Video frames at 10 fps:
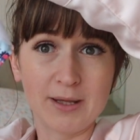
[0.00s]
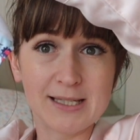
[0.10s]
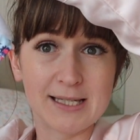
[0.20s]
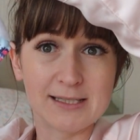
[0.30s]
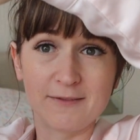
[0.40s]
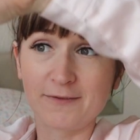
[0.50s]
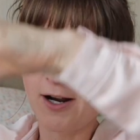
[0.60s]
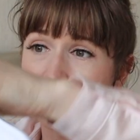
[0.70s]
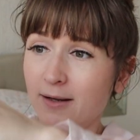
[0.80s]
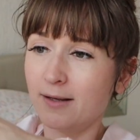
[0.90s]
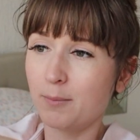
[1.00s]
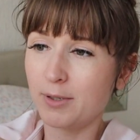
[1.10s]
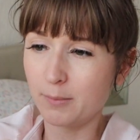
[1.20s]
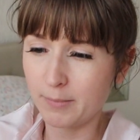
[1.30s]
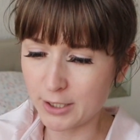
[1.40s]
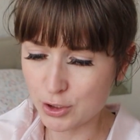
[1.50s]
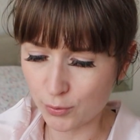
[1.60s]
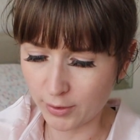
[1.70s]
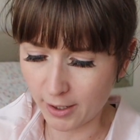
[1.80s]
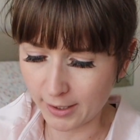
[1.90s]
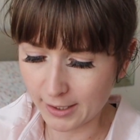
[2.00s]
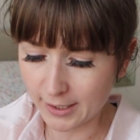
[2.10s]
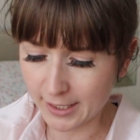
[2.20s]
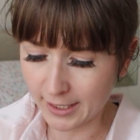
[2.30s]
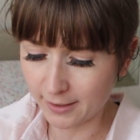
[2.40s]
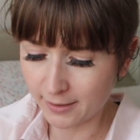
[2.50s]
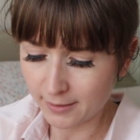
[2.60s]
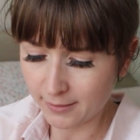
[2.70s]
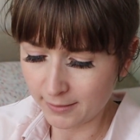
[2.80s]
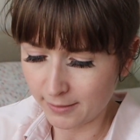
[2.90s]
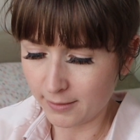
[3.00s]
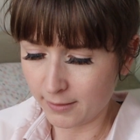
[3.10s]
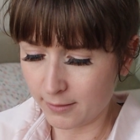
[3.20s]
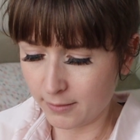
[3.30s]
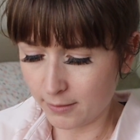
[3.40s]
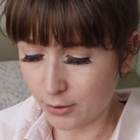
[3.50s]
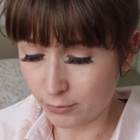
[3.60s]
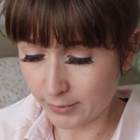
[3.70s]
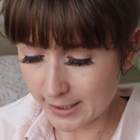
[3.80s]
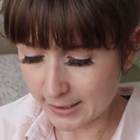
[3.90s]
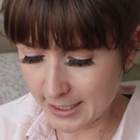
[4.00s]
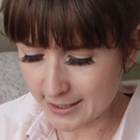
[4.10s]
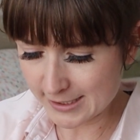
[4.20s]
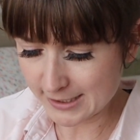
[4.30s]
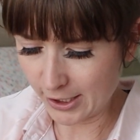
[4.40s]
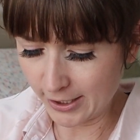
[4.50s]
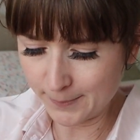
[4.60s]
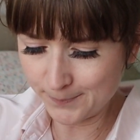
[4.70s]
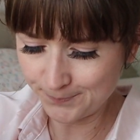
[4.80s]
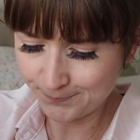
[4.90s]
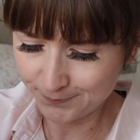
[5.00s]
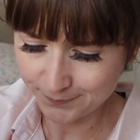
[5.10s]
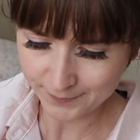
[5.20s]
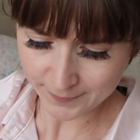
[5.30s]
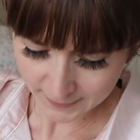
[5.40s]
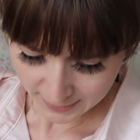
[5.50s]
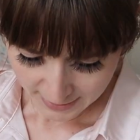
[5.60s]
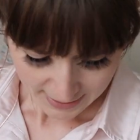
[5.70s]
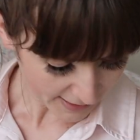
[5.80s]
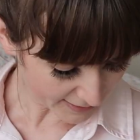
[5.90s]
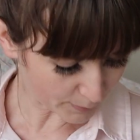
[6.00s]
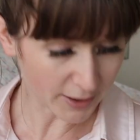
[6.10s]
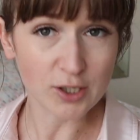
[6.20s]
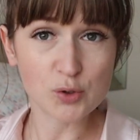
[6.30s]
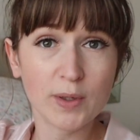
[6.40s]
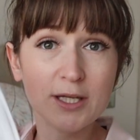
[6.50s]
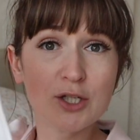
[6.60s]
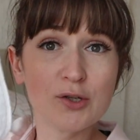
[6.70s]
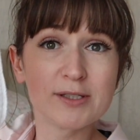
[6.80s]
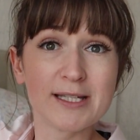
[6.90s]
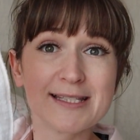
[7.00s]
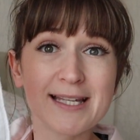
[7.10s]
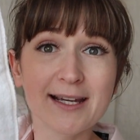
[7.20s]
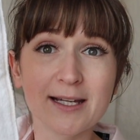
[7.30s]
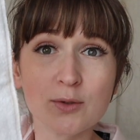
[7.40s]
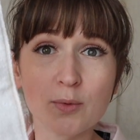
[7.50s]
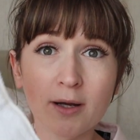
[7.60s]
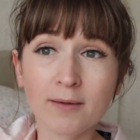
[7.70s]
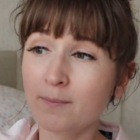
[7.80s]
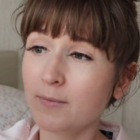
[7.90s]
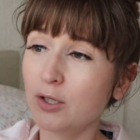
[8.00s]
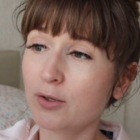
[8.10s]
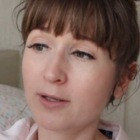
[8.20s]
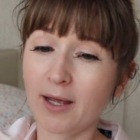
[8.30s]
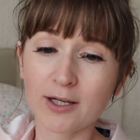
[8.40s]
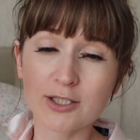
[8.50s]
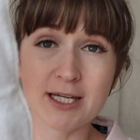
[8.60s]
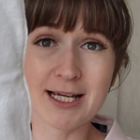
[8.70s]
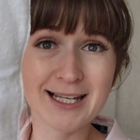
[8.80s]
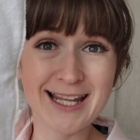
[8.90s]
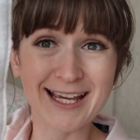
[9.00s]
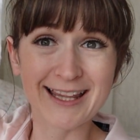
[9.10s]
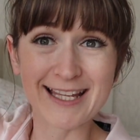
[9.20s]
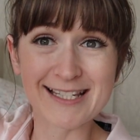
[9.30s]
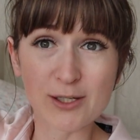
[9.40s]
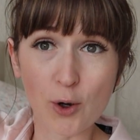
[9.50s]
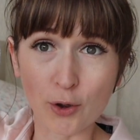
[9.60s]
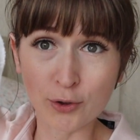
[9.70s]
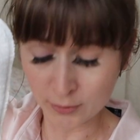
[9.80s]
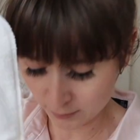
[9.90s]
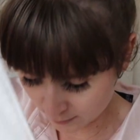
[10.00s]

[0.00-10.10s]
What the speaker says: this is the front, and I'm going to make sure that I click it correctly this time, is because when you use the second one, you can actually click this on,